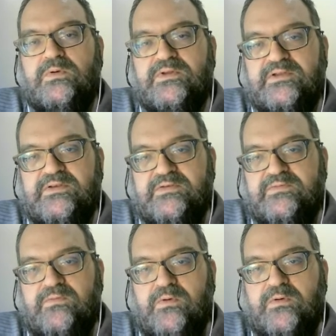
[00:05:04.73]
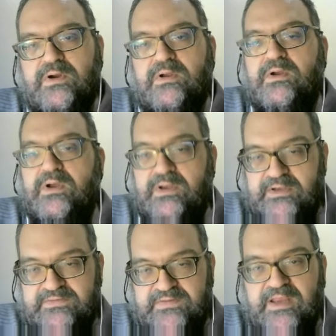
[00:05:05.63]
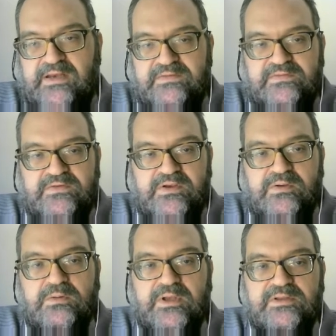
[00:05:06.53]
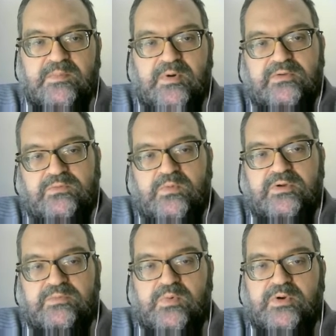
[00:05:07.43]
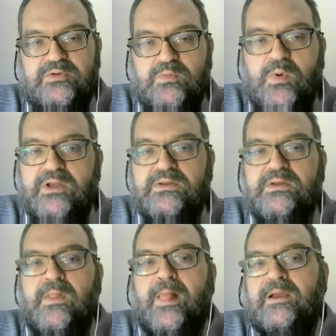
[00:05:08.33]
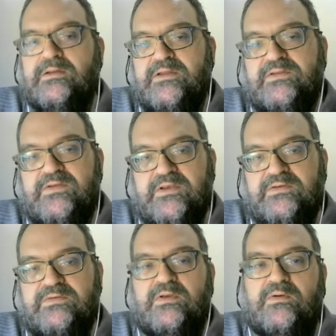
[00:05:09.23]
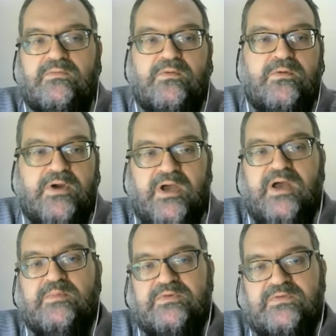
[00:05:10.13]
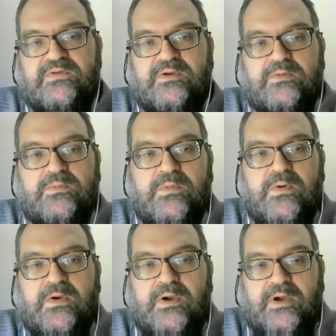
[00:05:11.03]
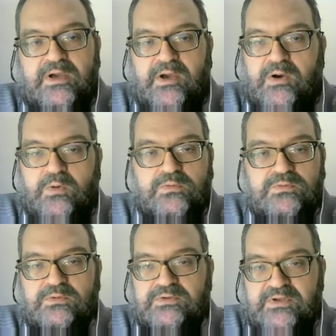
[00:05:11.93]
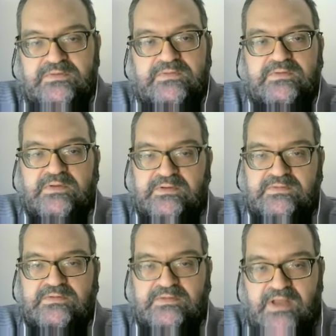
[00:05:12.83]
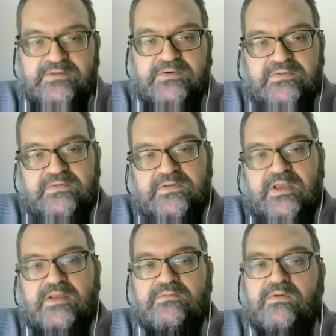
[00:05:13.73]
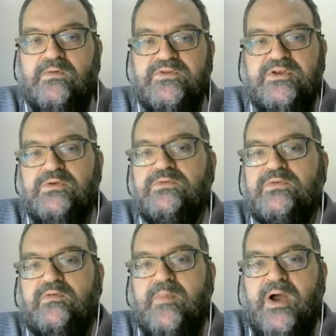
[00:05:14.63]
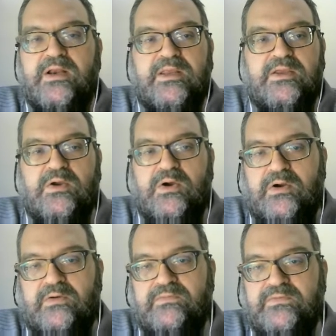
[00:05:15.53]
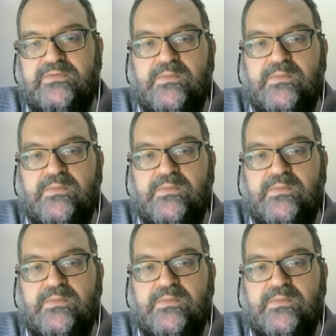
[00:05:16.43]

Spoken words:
that is for stainless steel and the part 1.1 that is for carbon steel. All these standards they involve the use of buckling curves,